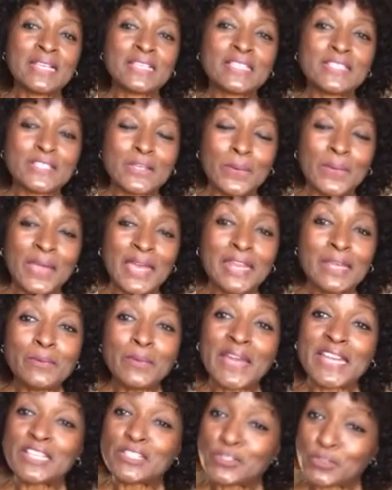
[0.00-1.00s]
So
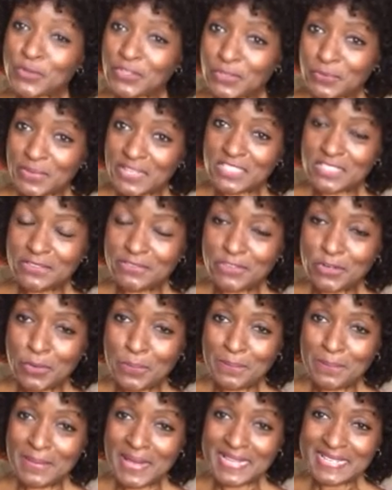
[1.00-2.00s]
anyway, enjoy the rest of
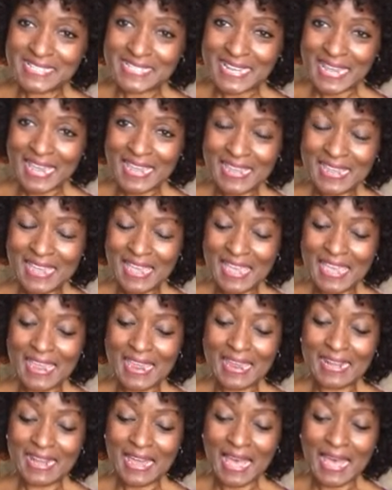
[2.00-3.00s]
your Monday,
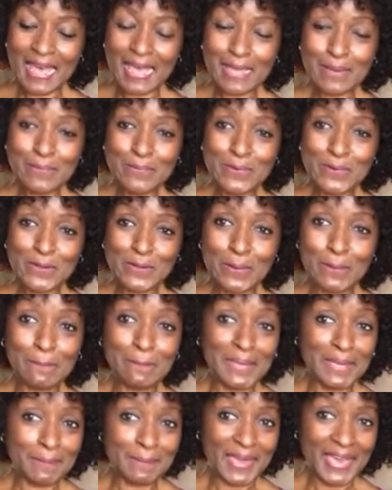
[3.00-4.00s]
and I will
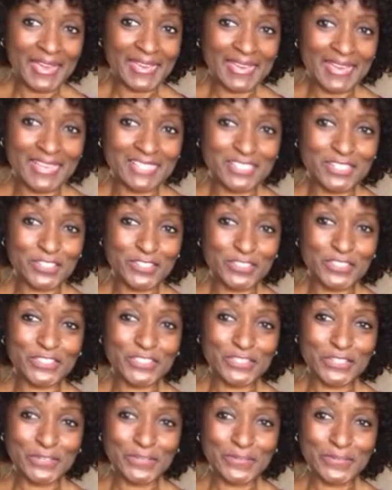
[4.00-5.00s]
be back at you
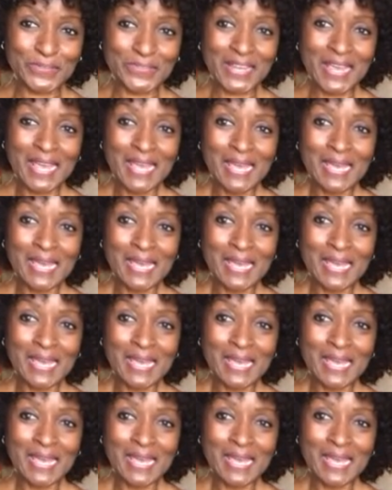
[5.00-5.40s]
soon.